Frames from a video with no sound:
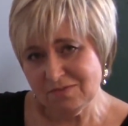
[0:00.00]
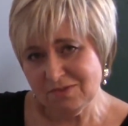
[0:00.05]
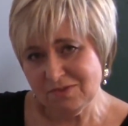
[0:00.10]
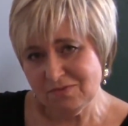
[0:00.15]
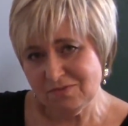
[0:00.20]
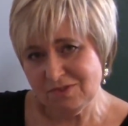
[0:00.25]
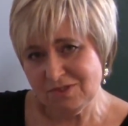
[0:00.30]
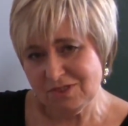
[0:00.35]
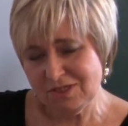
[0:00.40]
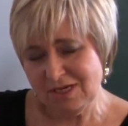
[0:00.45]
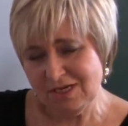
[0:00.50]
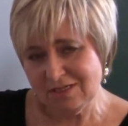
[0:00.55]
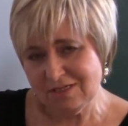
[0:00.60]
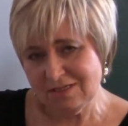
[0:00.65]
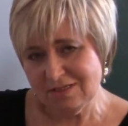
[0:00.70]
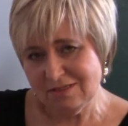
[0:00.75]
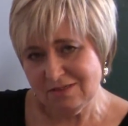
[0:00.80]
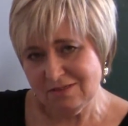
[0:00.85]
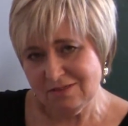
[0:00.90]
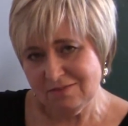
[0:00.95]
was
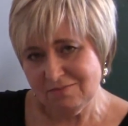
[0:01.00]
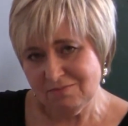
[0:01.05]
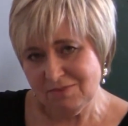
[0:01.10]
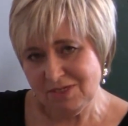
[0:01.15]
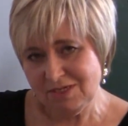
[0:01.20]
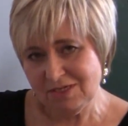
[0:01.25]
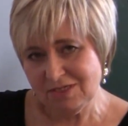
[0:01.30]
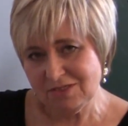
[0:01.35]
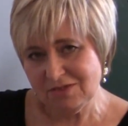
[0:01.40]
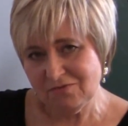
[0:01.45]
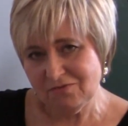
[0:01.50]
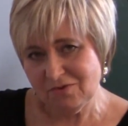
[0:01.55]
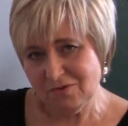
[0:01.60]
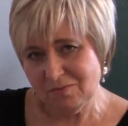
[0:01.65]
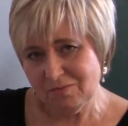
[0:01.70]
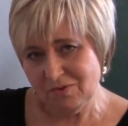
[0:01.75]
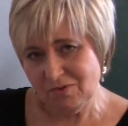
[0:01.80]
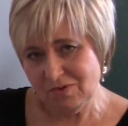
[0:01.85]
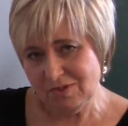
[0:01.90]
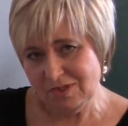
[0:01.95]
rejected because of her
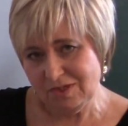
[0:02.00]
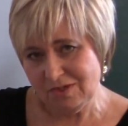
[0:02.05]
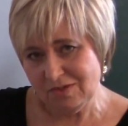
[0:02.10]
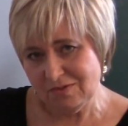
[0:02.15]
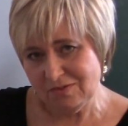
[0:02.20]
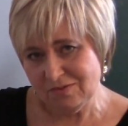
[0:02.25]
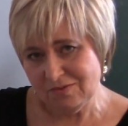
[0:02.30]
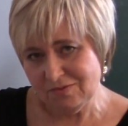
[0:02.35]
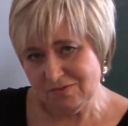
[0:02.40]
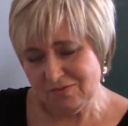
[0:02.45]
polio.